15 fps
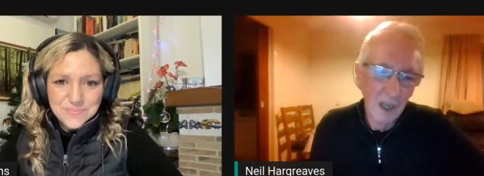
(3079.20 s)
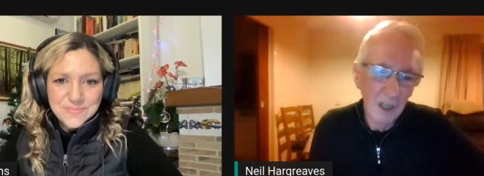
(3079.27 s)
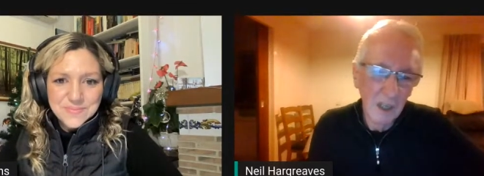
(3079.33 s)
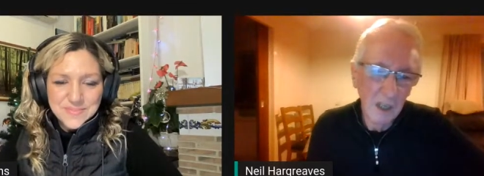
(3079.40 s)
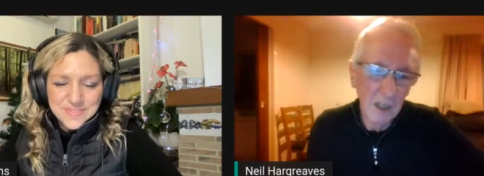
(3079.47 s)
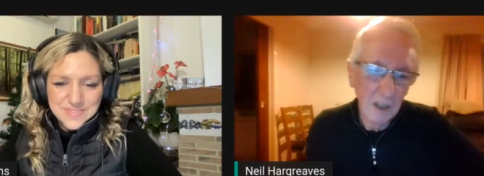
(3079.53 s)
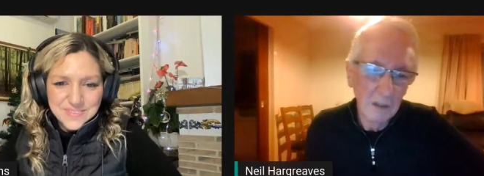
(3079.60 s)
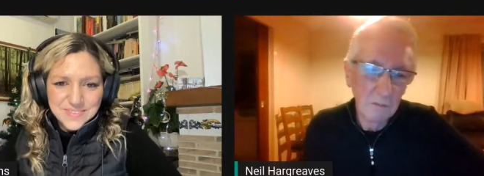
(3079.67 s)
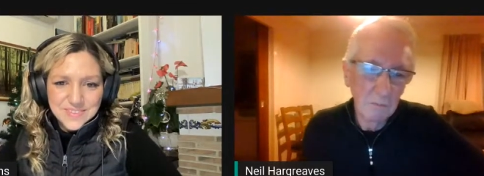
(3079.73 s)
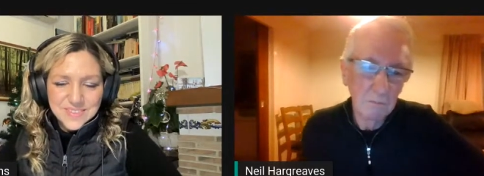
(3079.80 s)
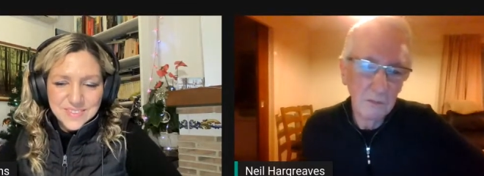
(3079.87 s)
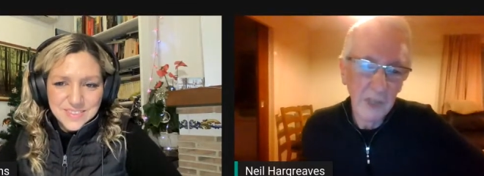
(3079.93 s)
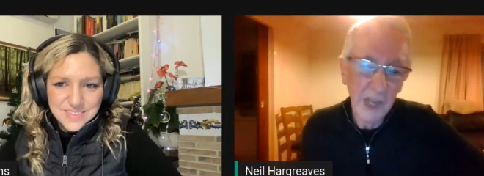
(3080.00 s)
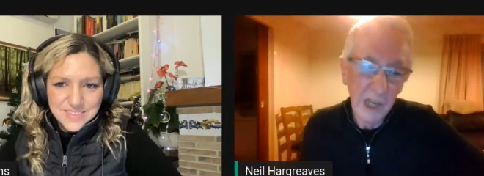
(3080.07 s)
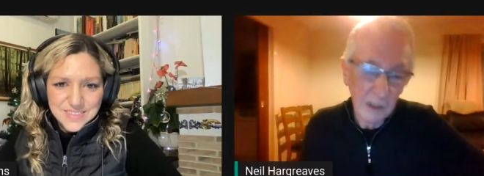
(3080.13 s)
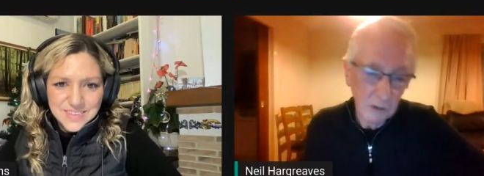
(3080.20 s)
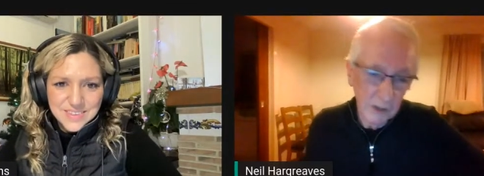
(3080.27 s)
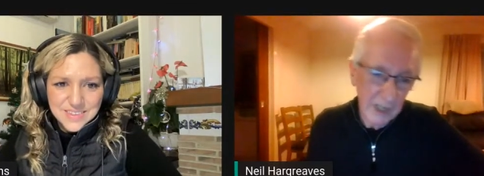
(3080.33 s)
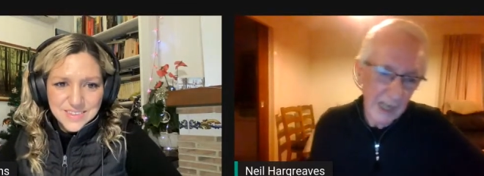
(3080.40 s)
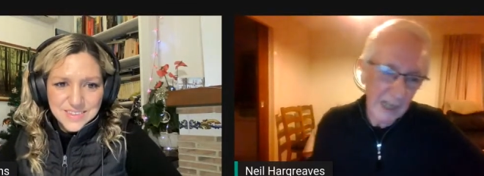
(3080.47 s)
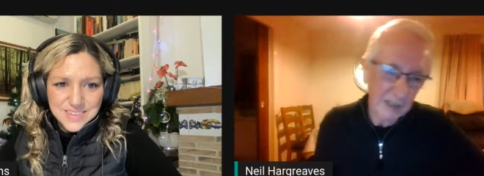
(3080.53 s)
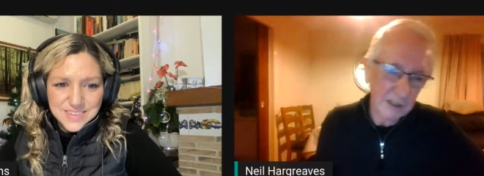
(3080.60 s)
Speaker 1: um, the ALK
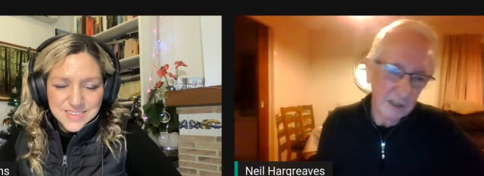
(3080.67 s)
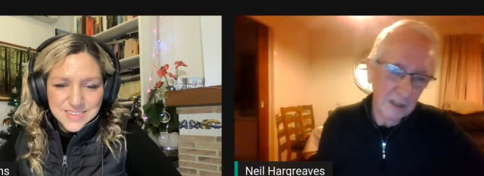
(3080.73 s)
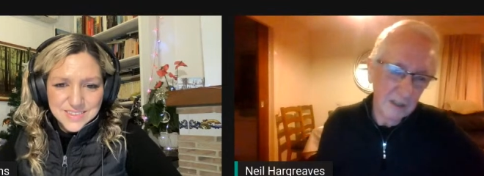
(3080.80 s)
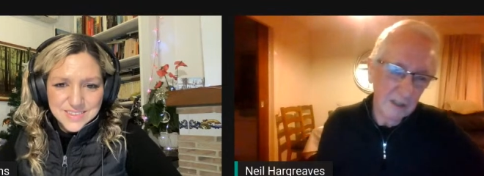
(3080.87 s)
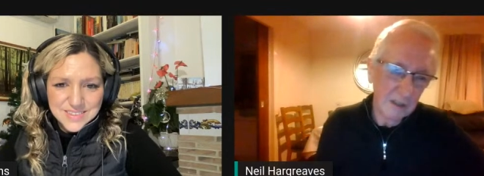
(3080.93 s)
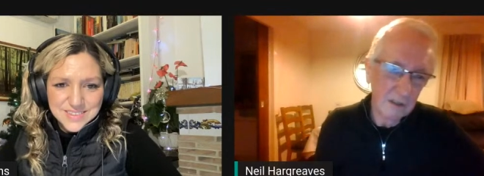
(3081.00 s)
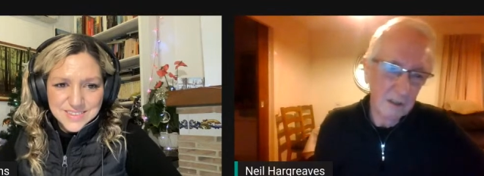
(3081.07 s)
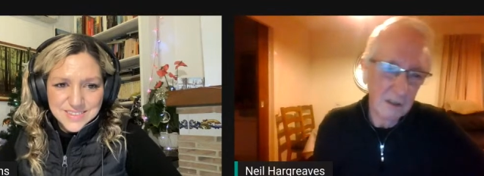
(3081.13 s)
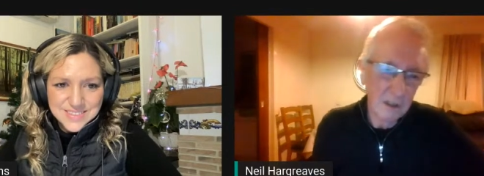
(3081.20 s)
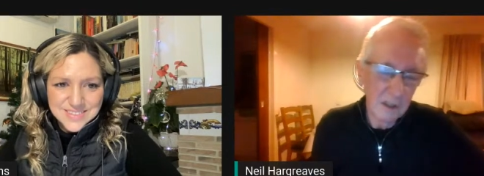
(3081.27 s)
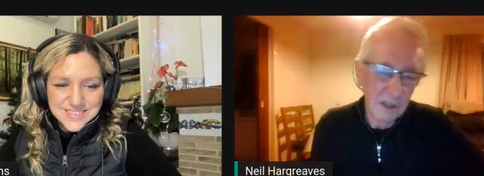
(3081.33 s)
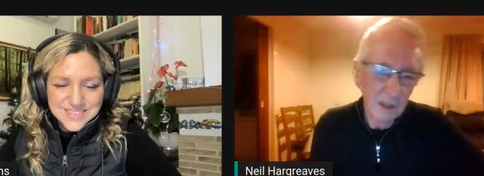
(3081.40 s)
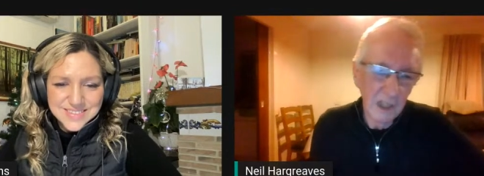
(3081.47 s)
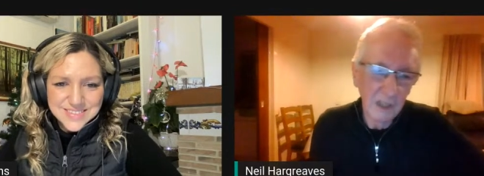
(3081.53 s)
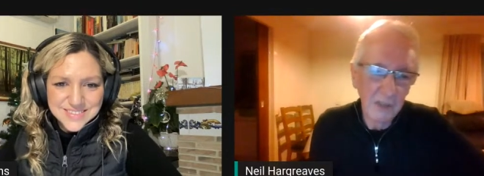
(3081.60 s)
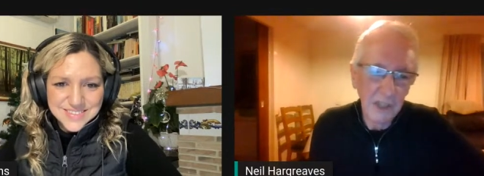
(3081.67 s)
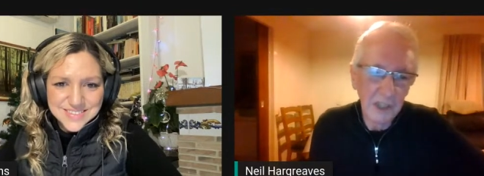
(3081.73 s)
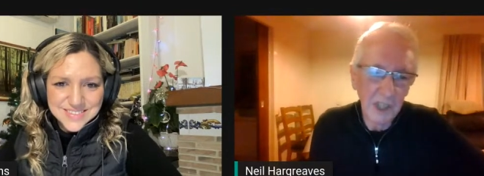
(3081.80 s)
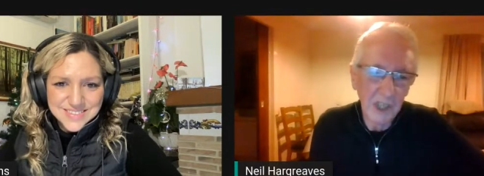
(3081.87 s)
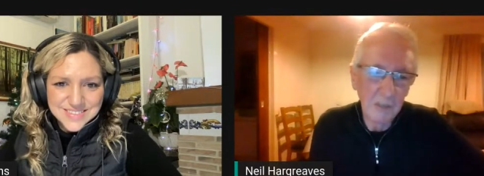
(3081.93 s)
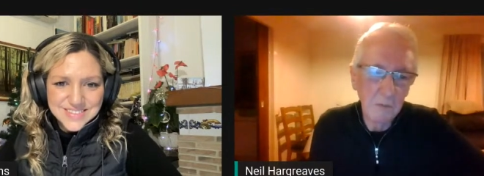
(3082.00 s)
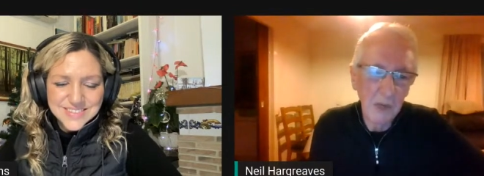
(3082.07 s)
had in a
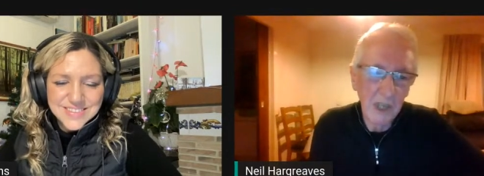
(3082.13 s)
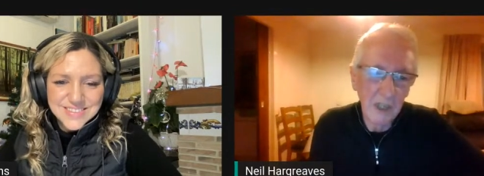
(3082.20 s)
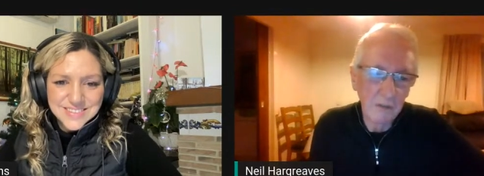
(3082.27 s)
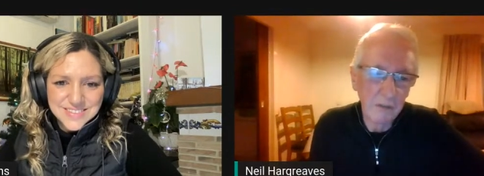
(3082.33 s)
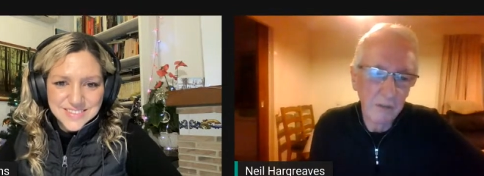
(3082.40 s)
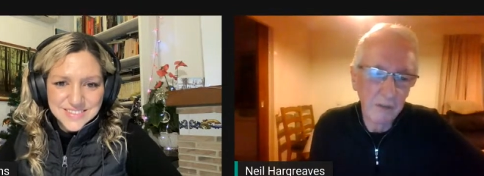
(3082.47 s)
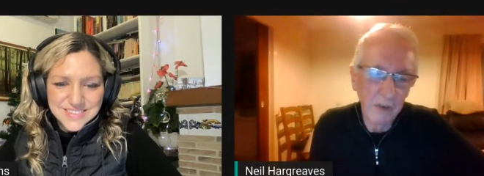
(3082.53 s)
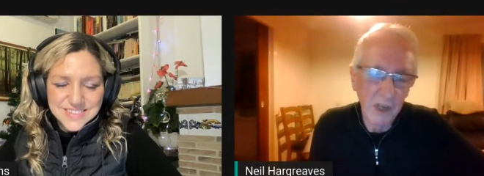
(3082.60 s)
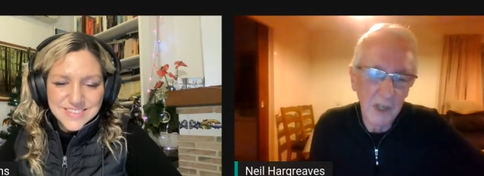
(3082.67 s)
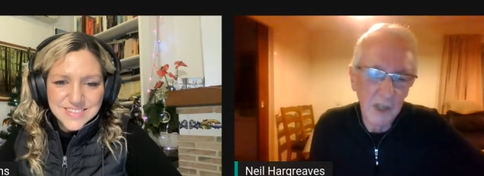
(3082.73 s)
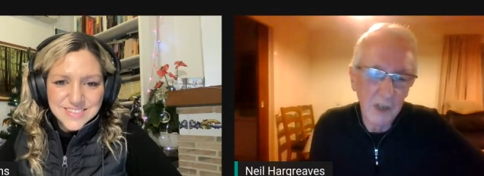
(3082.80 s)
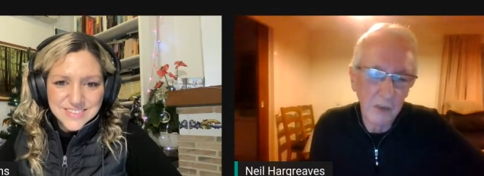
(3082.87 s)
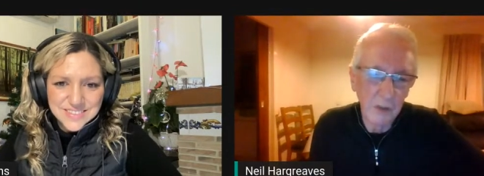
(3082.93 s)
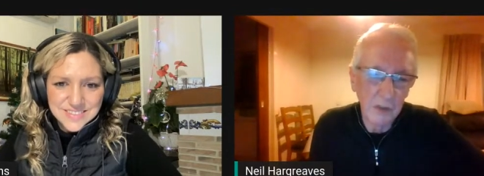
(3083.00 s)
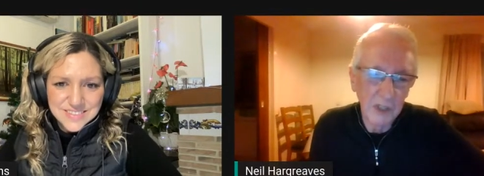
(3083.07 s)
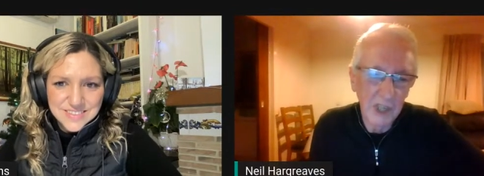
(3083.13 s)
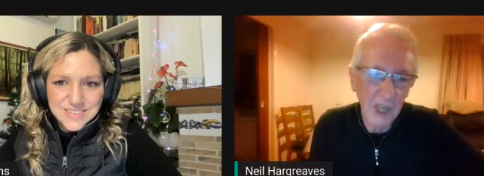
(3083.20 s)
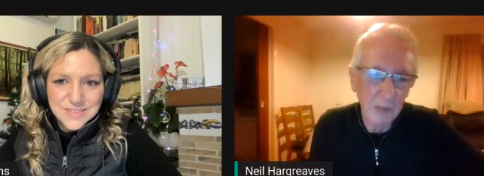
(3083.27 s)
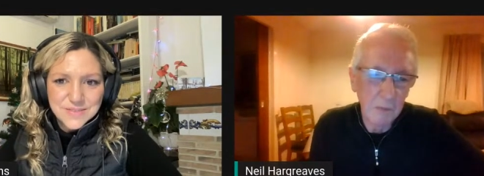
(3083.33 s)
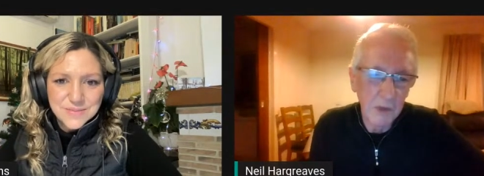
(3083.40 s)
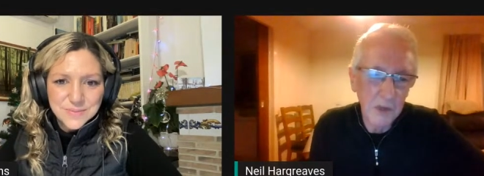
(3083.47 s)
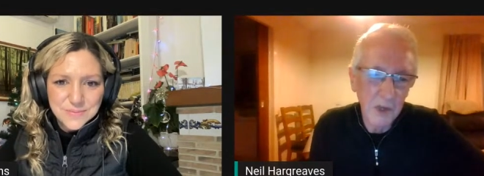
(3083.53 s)
DVD made of interviewing
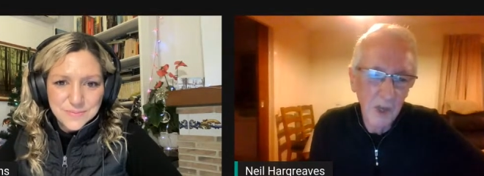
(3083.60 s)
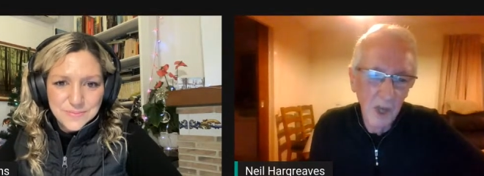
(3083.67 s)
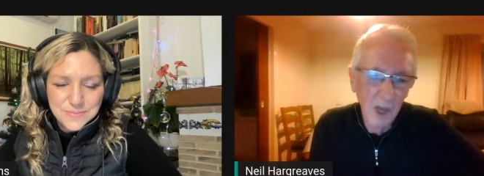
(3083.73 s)
keepers,